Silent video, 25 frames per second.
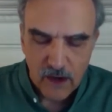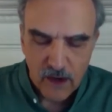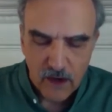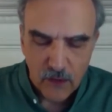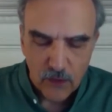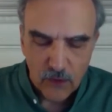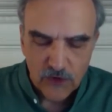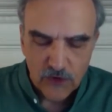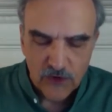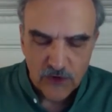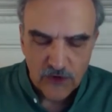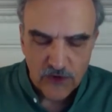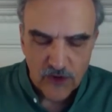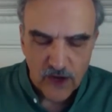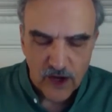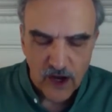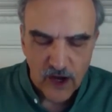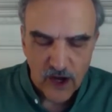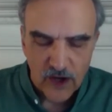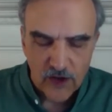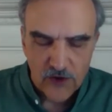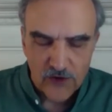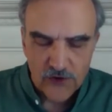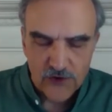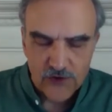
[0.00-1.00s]
which is the
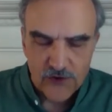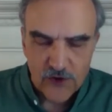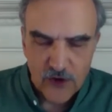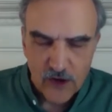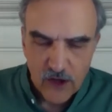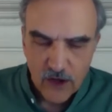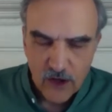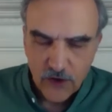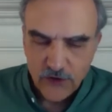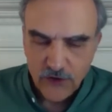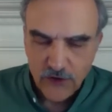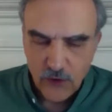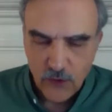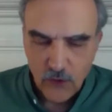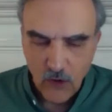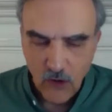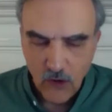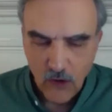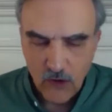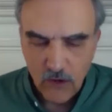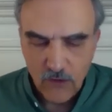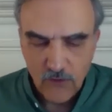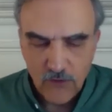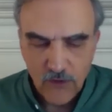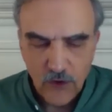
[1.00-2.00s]
Hajj. So
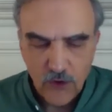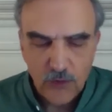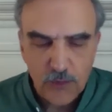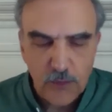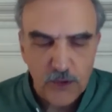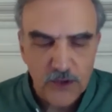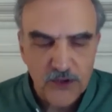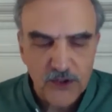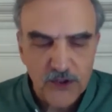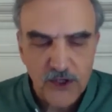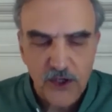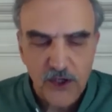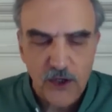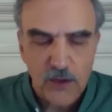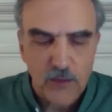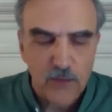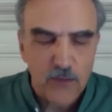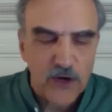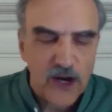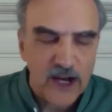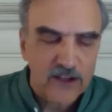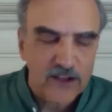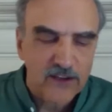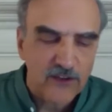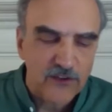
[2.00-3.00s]
all of those particular
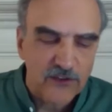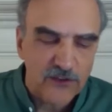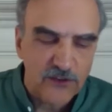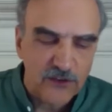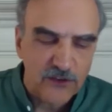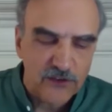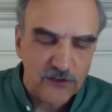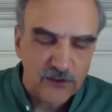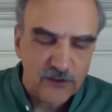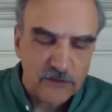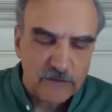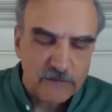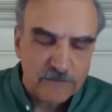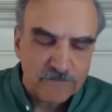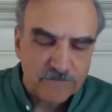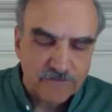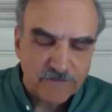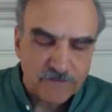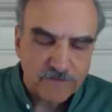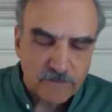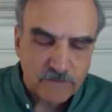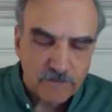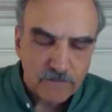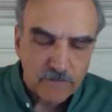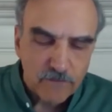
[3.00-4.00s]
practices.
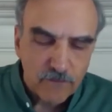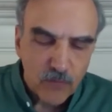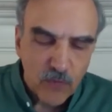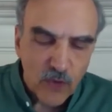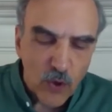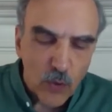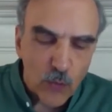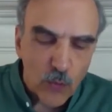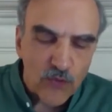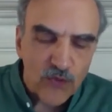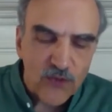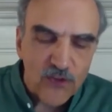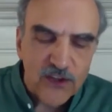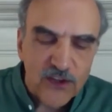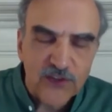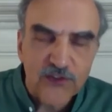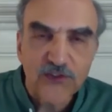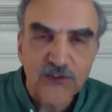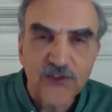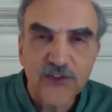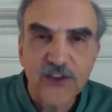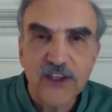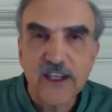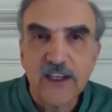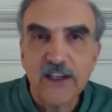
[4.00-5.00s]
With the
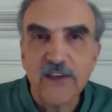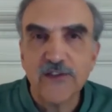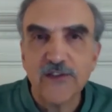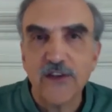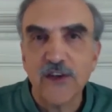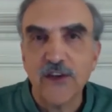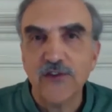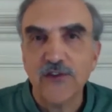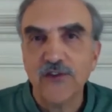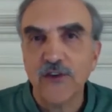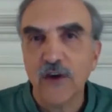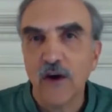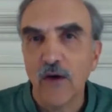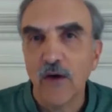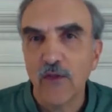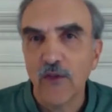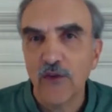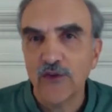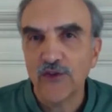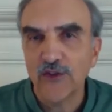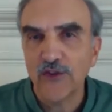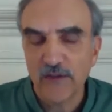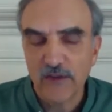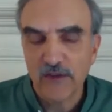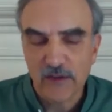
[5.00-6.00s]
Essenes, it is called the
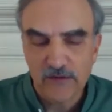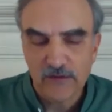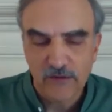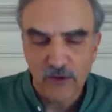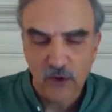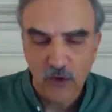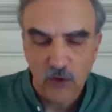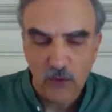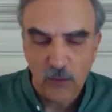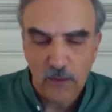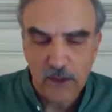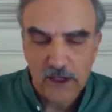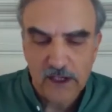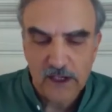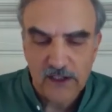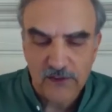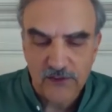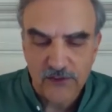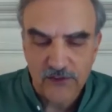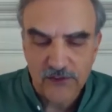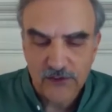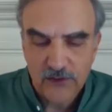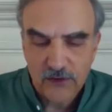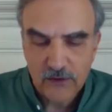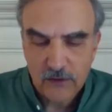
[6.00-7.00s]
Sevenfold
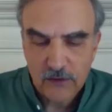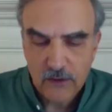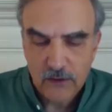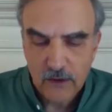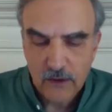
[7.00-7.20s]
Peace.